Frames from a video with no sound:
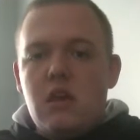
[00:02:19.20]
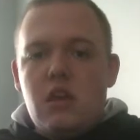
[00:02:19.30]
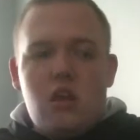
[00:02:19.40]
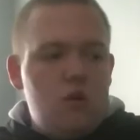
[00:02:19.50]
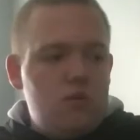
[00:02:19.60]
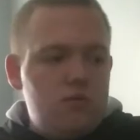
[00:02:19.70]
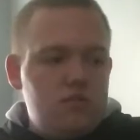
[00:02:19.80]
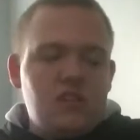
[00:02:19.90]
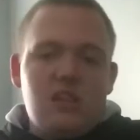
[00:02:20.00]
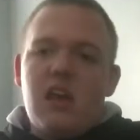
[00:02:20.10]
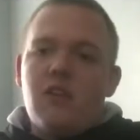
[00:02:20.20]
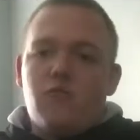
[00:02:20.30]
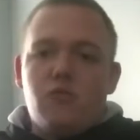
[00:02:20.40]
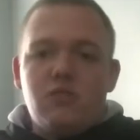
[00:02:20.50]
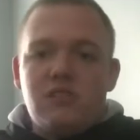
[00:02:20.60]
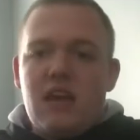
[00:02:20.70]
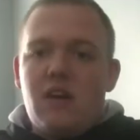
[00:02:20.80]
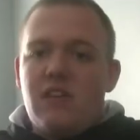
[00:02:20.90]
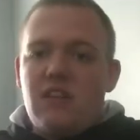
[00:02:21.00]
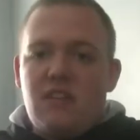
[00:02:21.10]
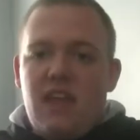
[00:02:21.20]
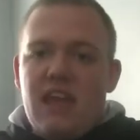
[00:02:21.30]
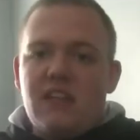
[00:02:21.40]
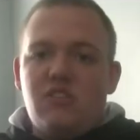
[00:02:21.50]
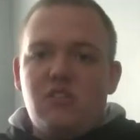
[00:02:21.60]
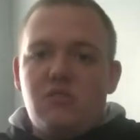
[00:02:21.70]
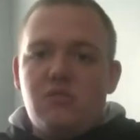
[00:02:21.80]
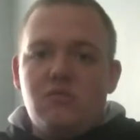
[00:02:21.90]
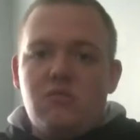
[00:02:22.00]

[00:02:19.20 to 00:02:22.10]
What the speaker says: You know, there's a lot of rules now that you can't do,